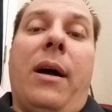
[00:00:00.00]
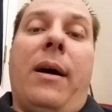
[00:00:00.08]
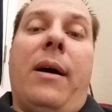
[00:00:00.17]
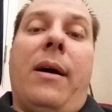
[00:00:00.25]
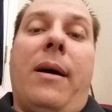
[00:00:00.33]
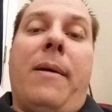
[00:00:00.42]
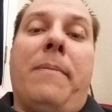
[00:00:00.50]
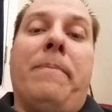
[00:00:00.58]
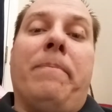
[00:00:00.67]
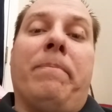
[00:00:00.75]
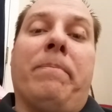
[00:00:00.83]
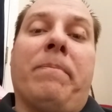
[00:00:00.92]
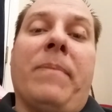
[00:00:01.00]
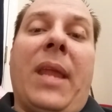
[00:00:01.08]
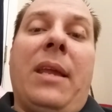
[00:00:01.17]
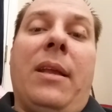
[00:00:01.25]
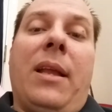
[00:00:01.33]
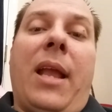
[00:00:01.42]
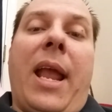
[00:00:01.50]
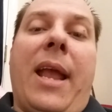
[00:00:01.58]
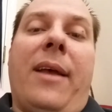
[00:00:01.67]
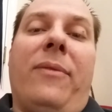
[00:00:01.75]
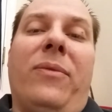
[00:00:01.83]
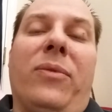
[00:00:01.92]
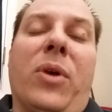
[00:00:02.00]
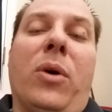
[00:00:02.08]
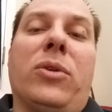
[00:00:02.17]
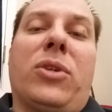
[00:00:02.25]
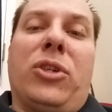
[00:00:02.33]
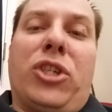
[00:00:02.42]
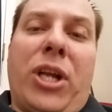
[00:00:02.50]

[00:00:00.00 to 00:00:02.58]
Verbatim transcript: Um, and those are